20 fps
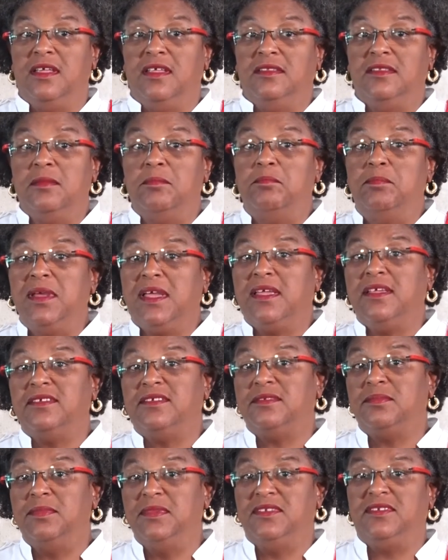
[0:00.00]
The
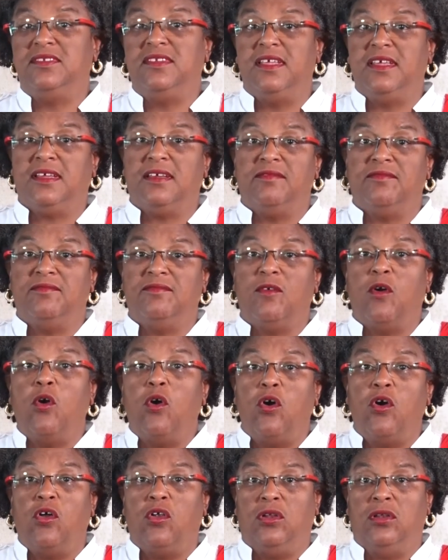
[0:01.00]
biggest mistake of
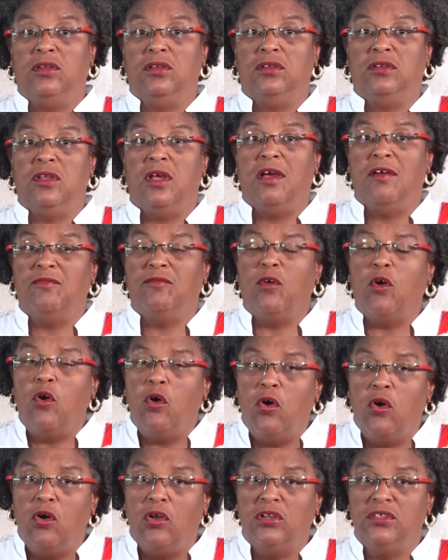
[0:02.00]
all, of
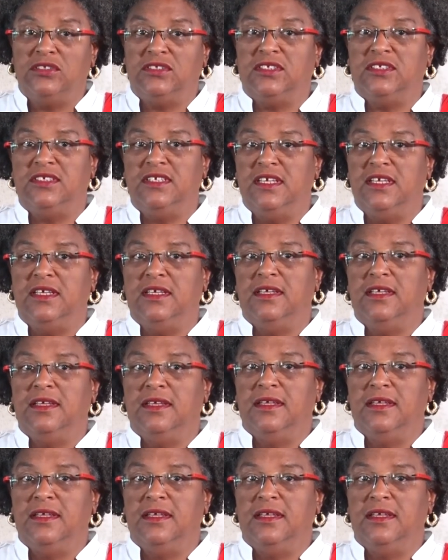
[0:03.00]
all today,